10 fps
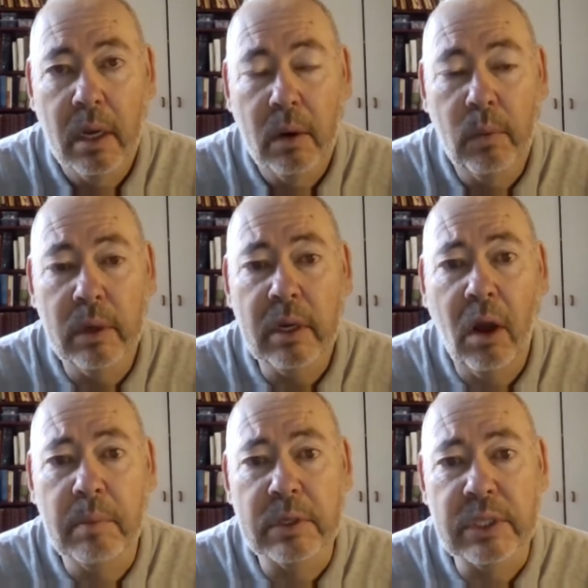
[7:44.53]
One
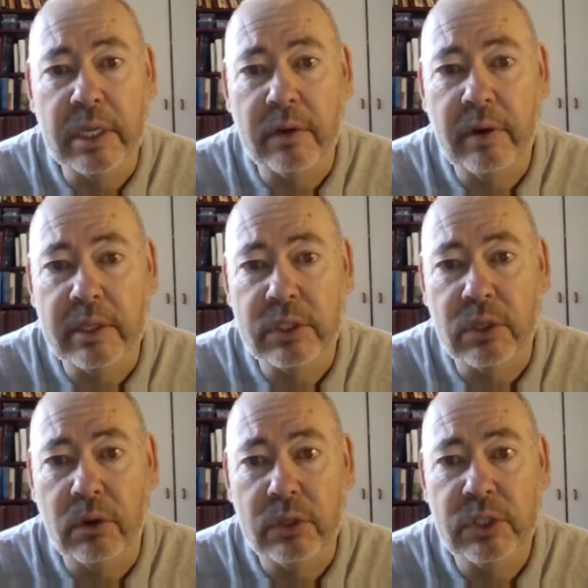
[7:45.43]
commentator I
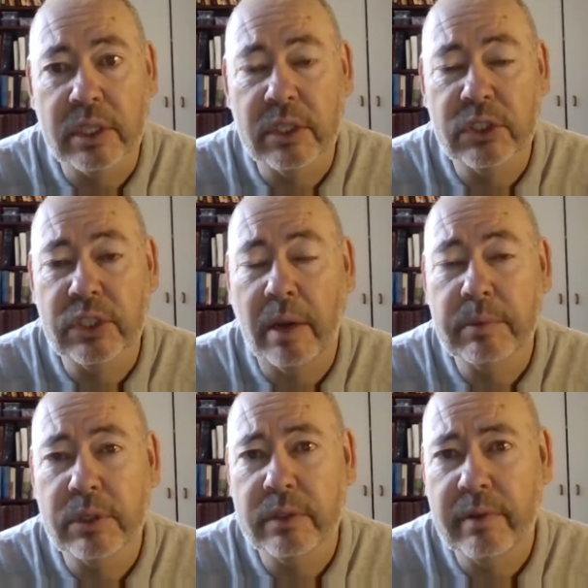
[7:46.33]
saw said this
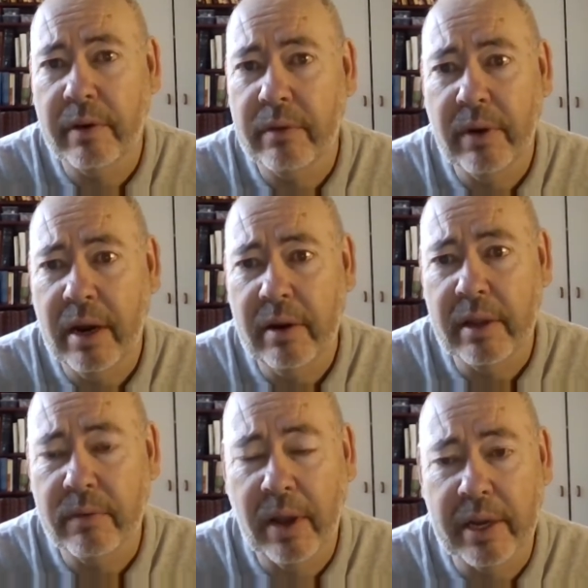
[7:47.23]
chapter is very rarely
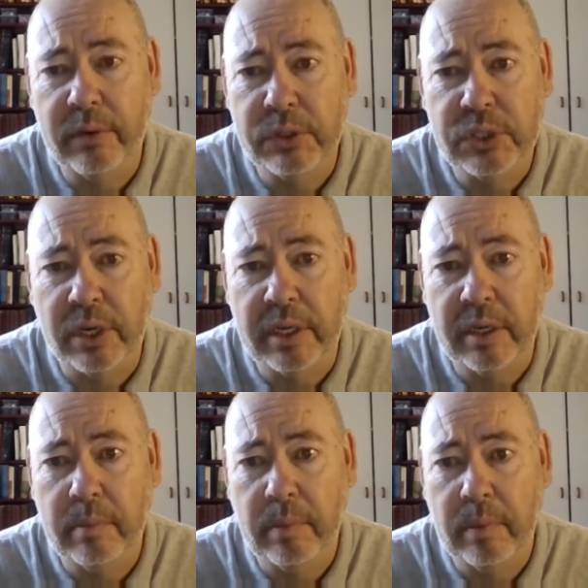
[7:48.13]
read or studied
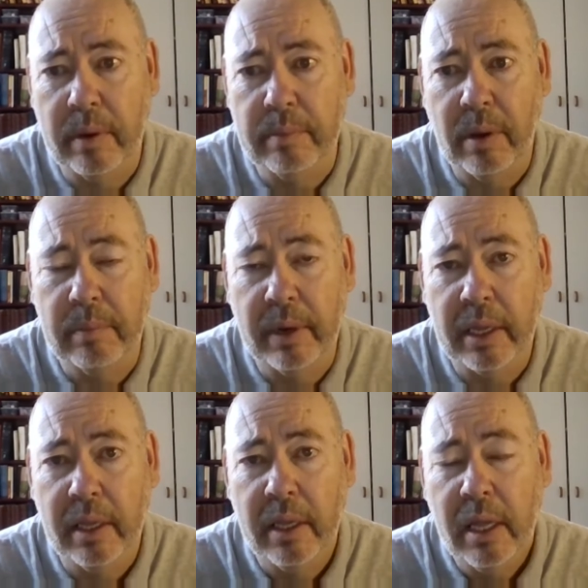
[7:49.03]
in public,
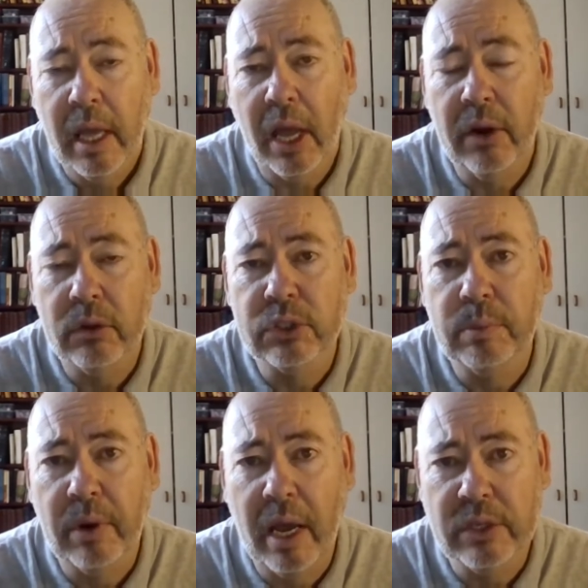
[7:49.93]
and not
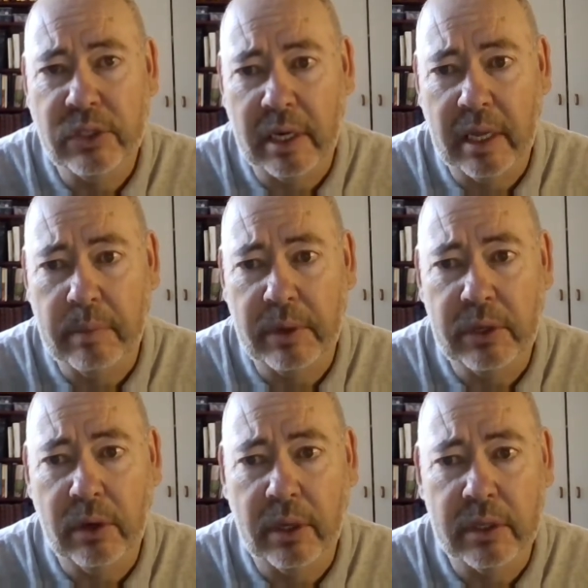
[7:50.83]
surprisingly when you
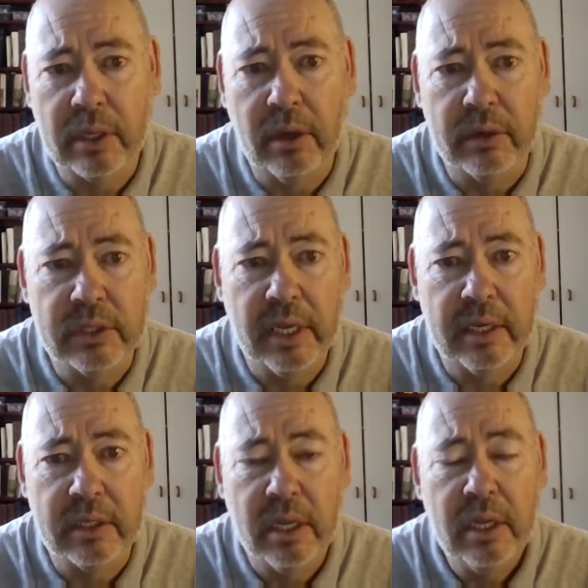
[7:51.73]
look at the
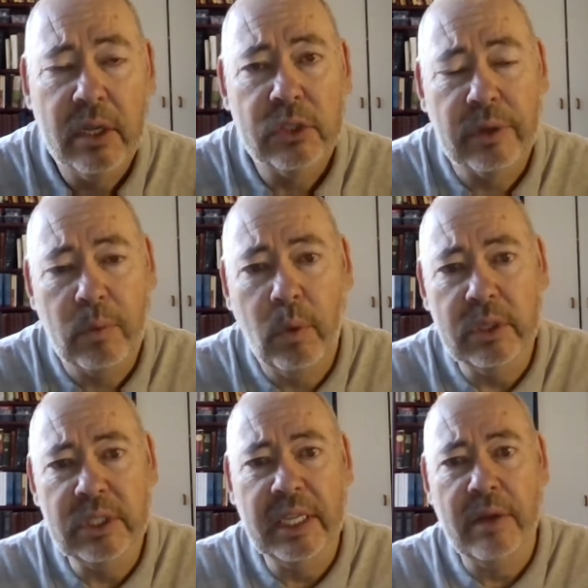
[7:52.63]
content. So I want
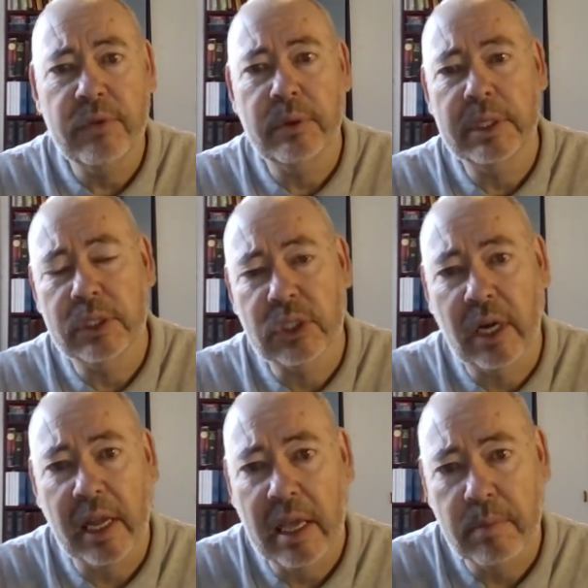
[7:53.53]
to give you a
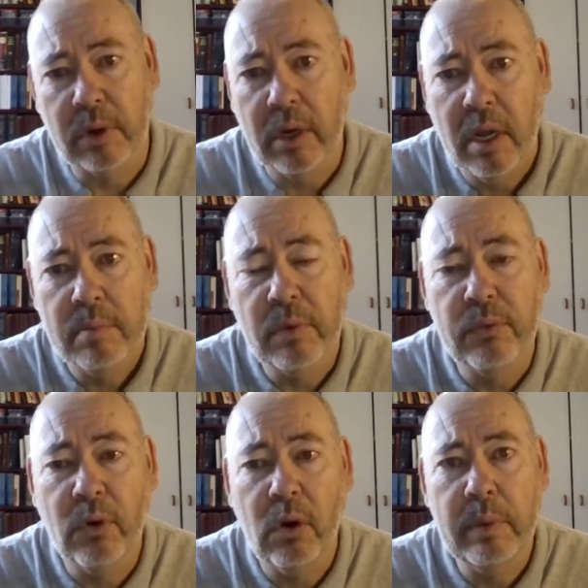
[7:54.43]
disclaimer
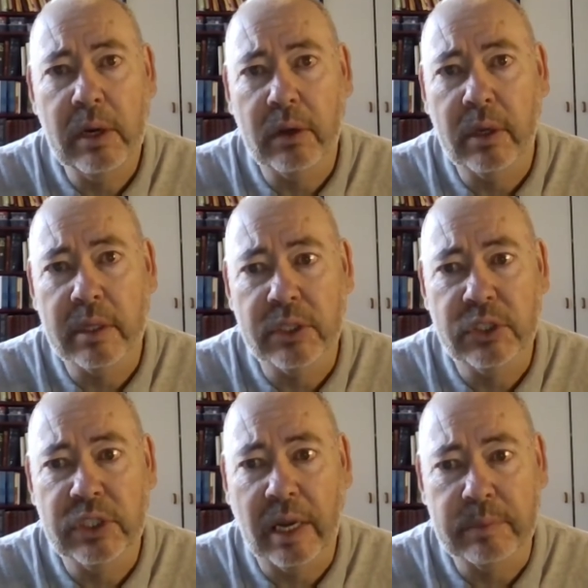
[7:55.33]
before we look at this
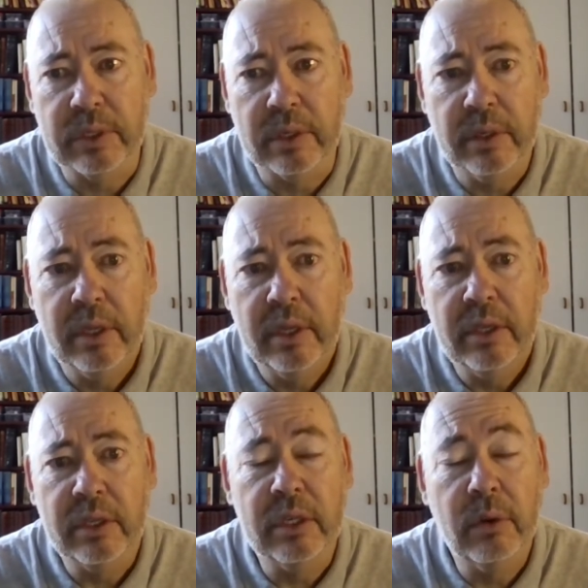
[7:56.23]
chapter.
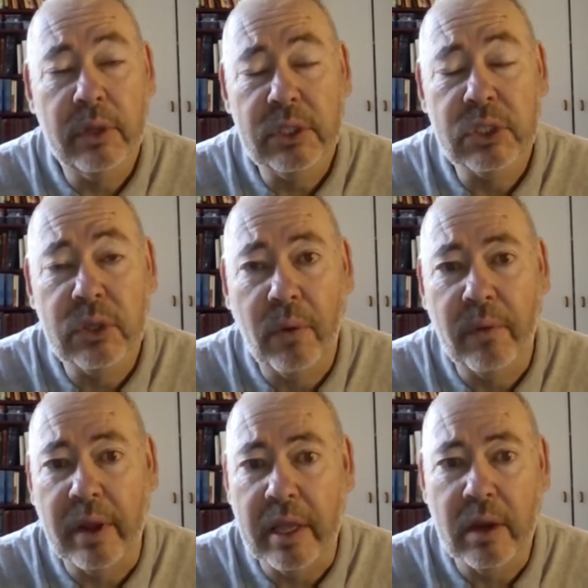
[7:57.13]
You know, this
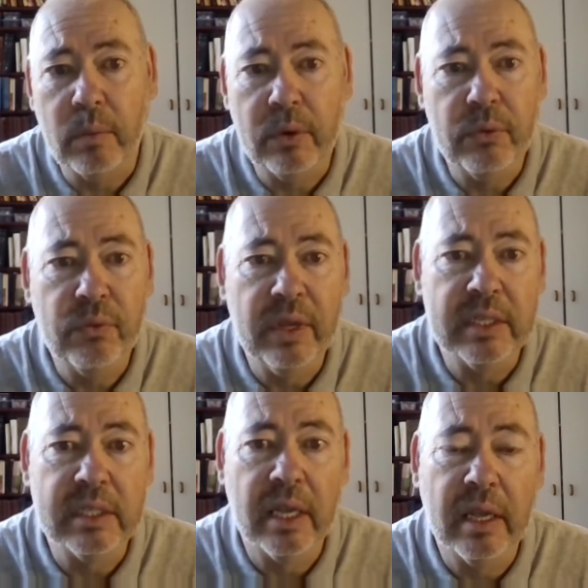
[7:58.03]
story would
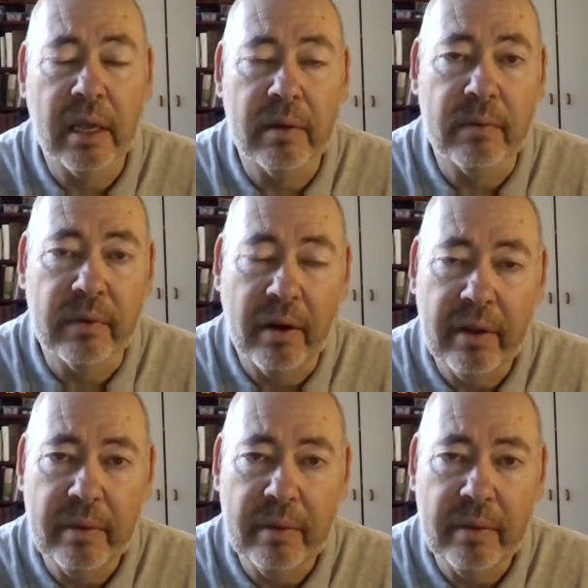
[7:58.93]
fit very